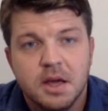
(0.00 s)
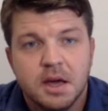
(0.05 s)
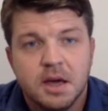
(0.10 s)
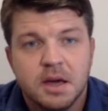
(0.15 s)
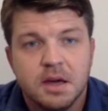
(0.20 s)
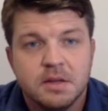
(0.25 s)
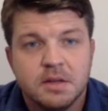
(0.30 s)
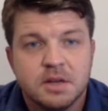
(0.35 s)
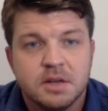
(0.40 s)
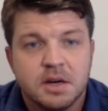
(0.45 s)

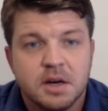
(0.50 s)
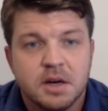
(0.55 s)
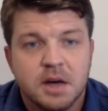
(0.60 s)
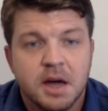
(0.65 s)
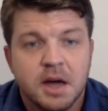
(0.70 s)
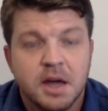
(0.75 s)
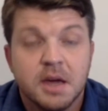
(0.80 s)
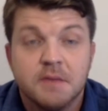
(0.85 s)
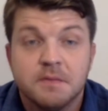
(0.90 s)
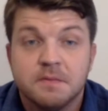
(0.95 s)
And uh,
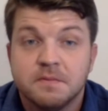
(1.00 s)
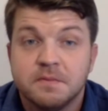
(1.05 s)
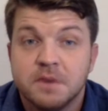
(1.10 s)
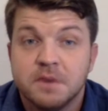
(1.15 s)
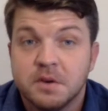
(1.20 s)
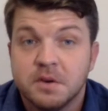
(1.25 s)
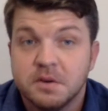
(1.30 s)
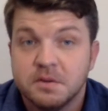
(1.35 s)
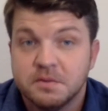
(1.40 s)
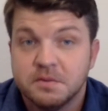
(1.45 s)
I get
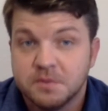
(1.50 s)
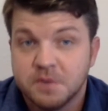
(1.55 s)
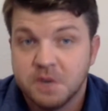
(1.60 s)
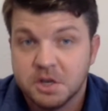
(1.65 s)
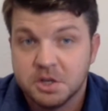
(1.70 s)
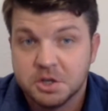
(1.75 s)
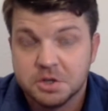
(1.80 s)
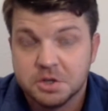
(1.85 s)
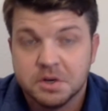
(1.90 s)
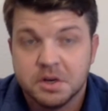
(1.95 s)
very
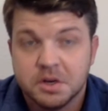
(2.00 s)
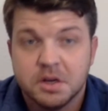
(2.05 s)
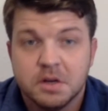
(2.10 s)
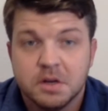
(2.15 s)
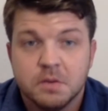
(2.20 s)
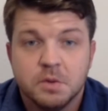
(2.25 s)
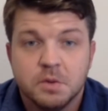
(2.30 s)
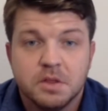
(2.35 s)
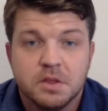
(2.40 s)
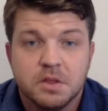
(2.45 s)

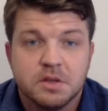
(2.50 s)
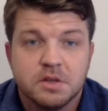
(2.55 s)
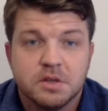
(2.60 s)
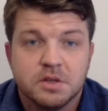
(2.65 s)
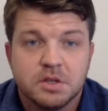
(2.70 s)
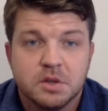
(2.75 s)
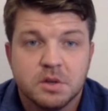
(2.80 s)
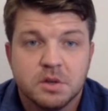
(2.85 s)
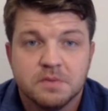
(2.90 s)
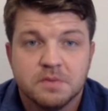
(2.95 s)
frustrated with the
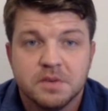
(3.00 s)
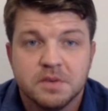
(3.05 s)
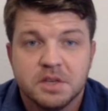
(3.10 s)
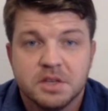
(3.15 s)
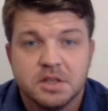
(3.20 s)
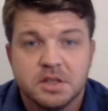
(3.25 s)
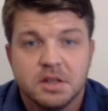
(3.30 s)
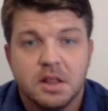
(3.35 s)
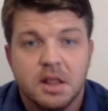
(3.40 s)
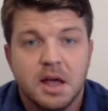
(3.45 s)

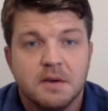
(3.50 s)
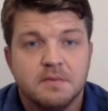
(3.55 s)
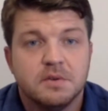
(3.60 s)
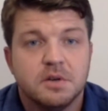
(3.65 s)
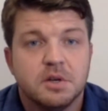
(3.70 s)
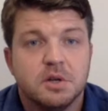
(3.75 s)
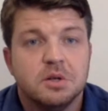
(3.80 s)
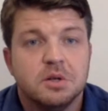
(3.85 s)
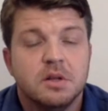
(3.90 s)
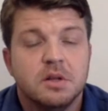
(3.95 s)
surface
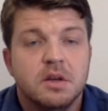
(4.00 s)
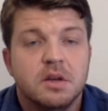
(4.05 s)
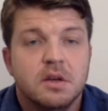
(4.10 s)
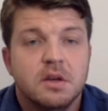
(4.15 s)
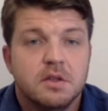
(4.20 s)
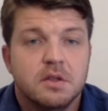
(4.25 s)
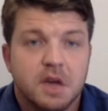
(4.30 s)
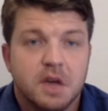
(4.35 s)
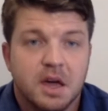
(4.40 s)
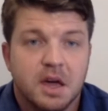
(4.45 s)
level
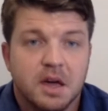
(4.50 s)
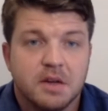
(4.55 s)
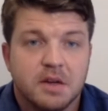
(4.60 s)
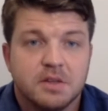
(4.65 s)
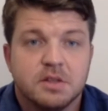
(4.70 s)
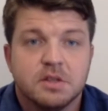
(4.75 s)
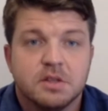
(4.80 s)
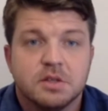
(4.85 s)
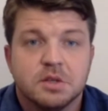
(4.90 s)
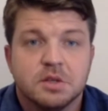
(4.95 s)

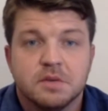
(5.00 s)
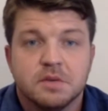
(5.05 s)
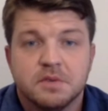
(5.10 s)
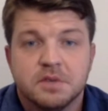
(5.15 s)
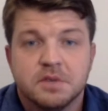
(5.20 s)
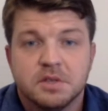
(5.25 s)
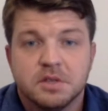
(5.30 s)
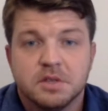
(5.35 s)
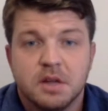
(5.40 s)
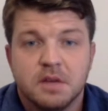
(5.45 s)
thanks, the
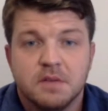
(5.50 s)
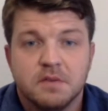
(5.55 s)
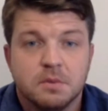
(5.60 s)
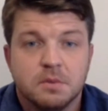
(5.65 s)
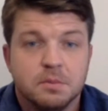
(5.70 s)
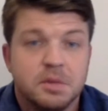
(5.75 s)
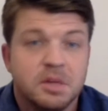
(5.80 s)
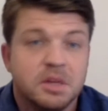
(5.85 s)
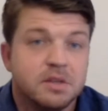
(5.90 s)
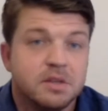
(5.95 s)
surface level
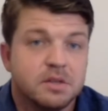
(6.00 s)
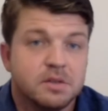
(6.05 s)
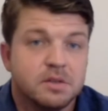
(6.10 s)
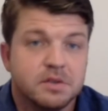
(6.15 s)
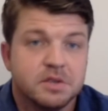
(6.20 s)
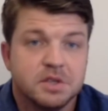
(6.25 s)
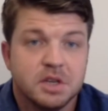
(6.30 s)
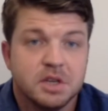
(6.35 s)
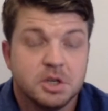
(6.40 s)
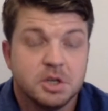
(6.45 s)

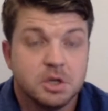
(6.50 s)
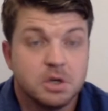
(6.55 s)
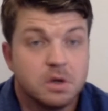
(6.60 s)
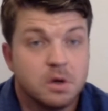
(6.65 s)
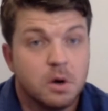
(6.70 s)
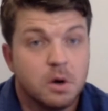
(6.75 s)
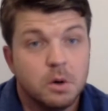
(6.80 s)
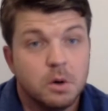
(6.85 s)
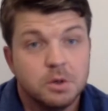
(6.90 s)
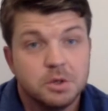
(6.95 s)
militarization
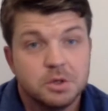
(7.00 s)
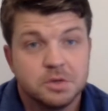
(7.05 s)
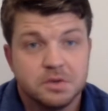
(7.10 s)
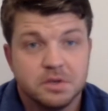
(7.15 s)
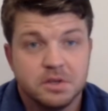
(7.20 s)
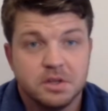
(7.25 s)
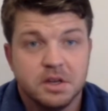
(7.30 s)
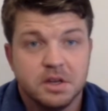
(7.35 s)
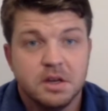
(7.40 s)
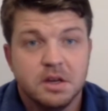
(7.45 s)

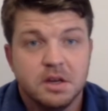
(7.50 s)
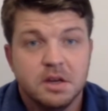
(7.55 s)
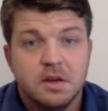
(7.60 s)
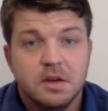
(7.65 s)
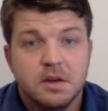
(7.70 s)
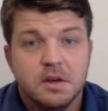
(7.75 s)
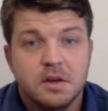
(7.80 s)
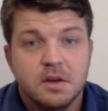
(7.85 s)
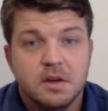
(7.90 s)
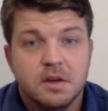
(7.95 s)
culturally.
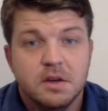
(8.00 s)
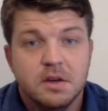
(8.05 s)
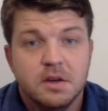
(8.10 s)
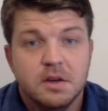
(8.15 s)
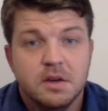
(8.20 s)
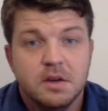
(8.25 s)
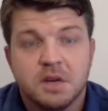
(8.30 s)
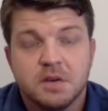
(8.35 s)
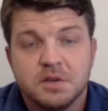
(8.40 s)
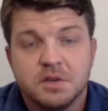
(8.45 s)
You know,
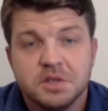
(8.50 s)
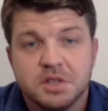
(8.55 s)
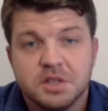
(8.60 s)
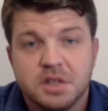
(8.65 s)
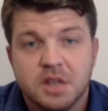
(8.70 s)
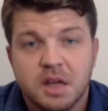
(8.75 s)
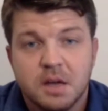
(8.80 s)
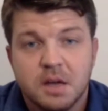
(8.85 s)
Veterans